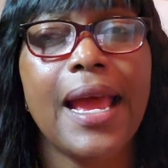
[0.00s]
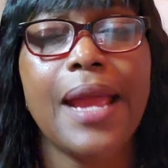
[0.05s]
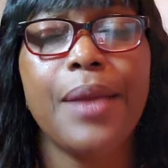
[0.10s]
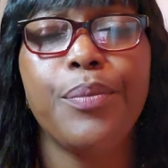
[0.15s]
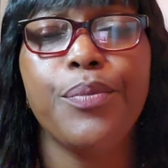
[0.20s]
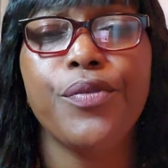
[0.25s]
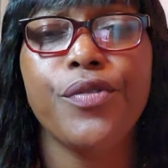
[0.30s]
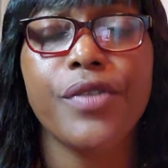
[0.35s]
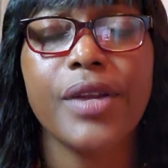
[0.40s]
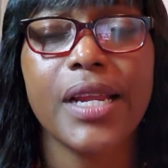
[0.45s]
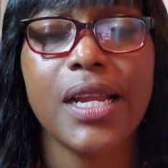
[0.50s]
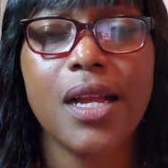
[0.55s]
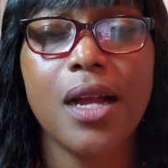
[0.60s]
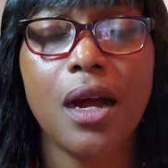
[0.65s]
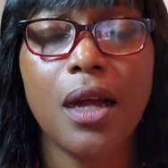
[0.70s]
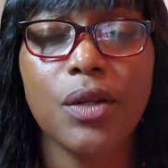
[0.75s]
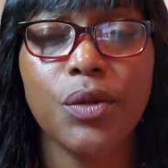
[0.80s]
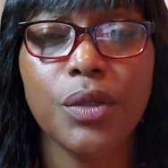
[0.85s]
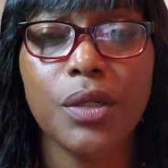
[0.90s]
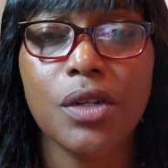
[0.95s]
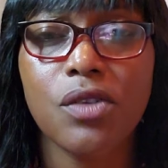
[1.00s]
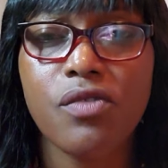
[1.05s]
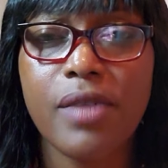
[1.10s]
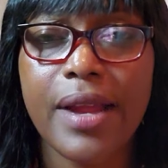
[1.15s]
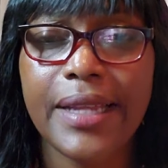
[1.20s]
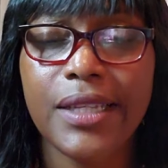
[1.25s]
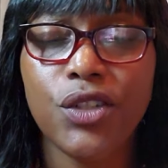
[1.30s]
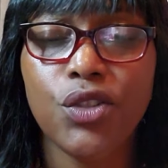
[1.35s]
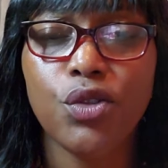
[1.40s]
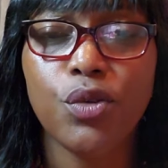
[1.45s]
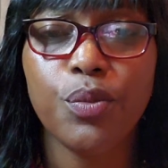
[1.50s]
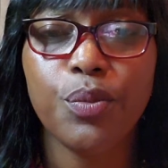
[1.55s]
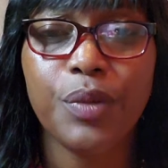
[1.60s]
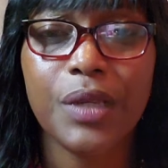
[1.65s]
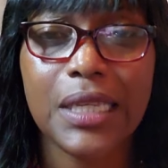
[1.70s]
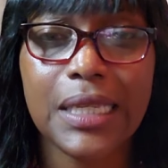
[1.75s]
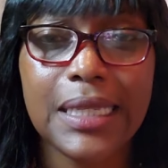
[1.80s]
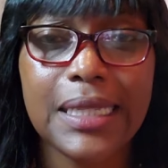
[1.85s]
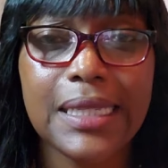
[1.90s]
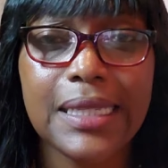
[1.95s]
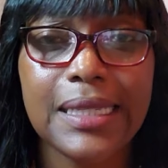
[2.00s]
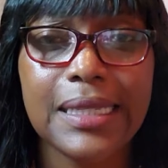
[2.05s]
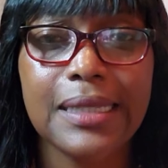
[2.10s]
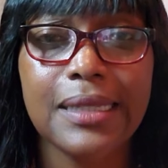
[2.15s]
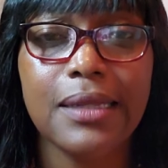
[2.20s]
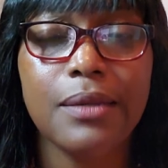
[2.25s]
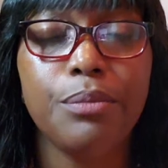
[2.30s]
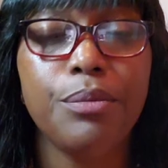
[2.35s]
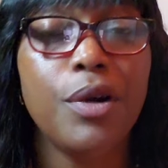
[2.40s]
I pray God will grant you peace,